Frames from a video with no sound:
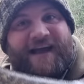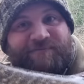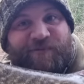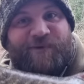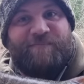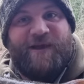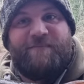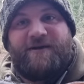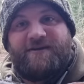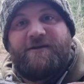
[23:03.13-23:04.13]
and we'll pop
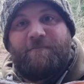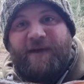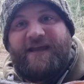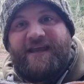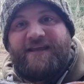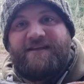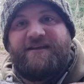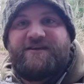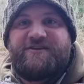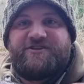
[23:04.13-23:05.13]
him back in
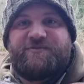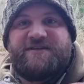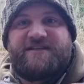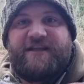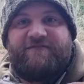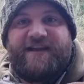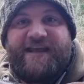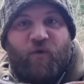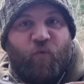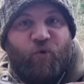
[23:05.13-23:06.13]
to his
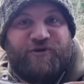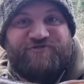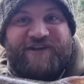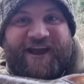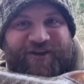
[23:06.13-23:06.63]
lovely watery